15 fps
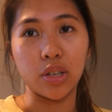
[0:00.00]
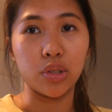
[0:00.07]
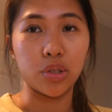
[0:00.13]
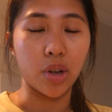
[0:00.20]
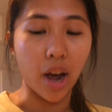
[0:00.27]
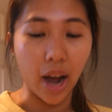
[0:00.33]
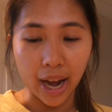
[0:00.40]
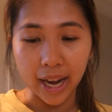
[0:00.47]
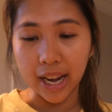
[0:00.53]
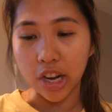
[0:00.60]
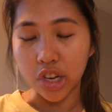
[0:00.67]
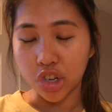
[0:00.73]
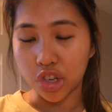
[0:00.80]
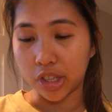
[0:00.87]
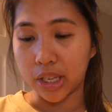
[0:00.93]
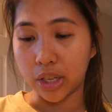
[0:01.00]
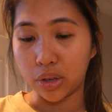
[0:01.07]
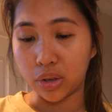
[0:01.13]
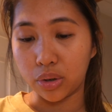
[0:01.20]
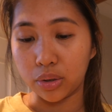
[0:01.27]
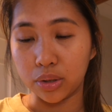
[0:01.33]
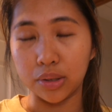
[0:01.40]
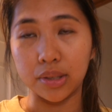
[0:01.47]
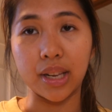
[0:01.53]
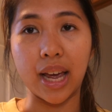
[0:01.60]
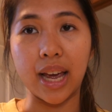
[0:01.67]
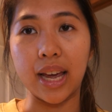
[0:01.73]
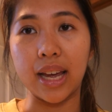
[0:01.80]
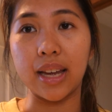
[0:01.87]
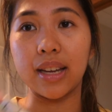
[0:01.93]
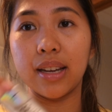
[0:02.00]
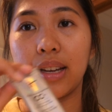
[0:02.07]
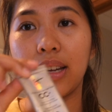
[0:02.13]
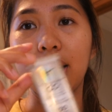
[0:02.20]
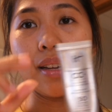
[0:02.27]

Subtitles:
So I actually use a